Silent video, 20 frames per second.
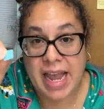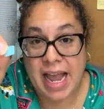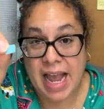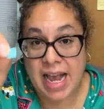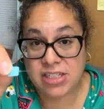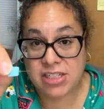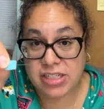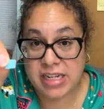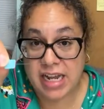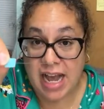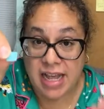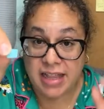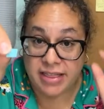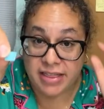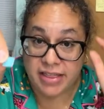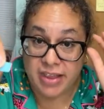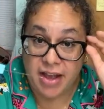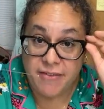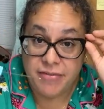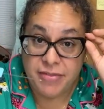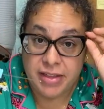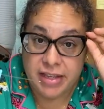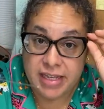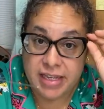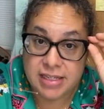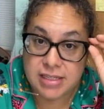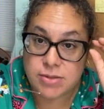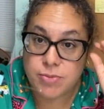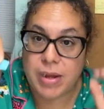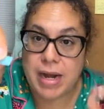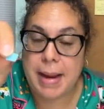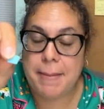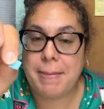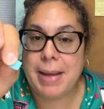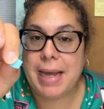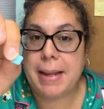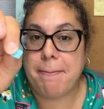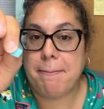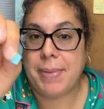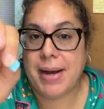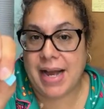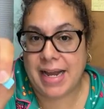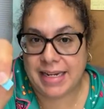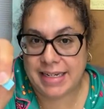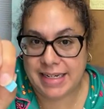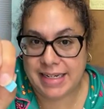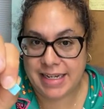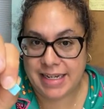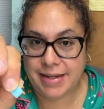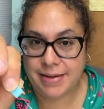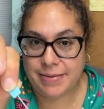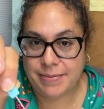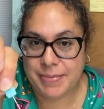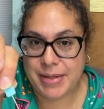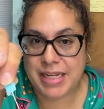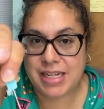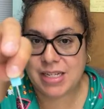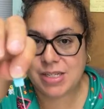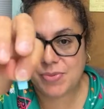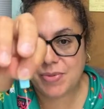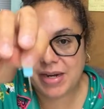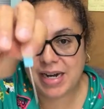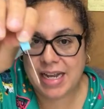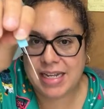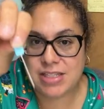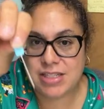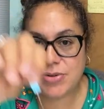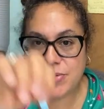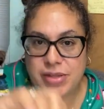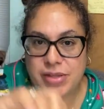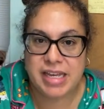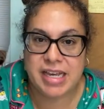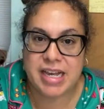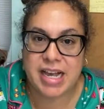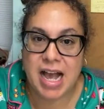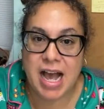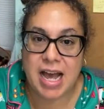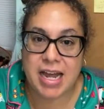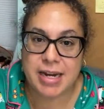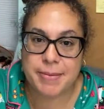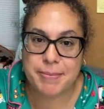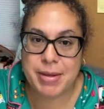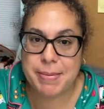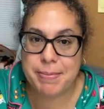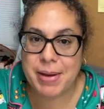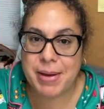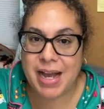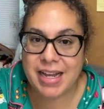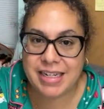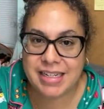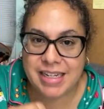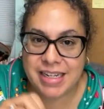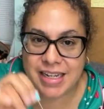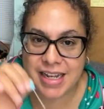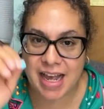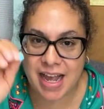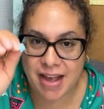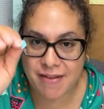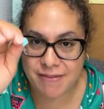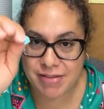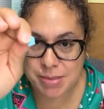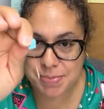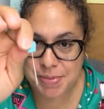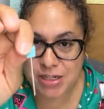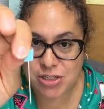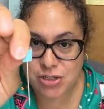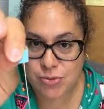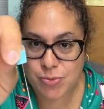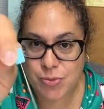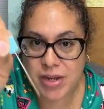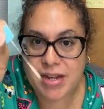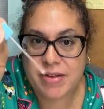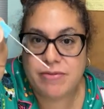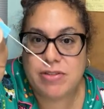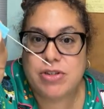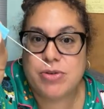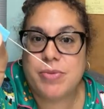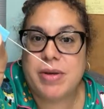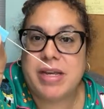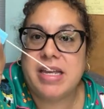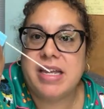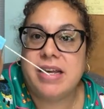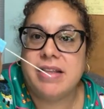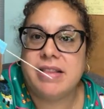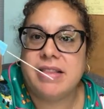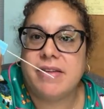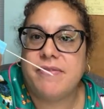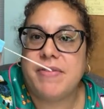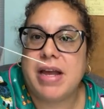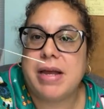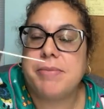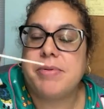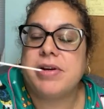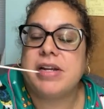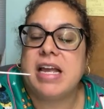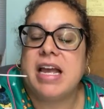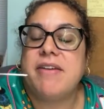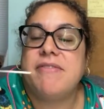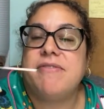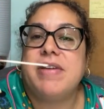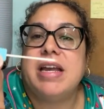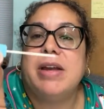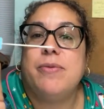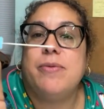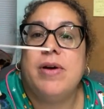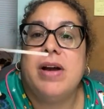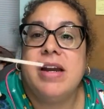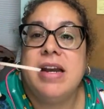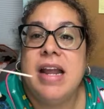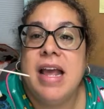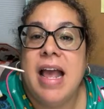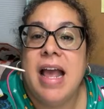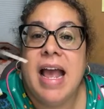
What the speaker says: Actually, I love these when I make binding, because when I do the economy binding, I have a special way of doing it, the Fabric Cafe one.